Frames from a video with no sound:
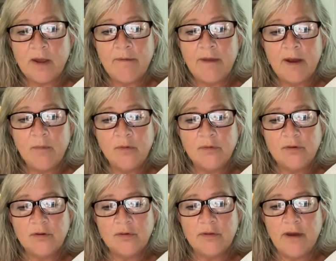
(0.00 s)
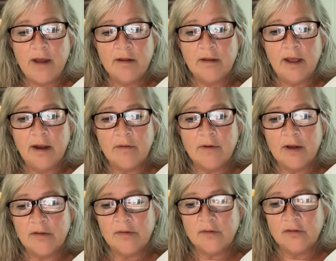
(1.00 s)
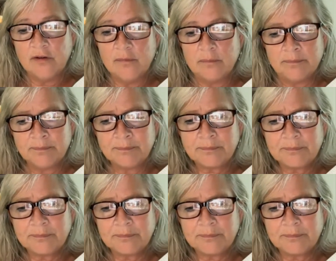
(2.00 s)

And that was due to that lack of oxygen.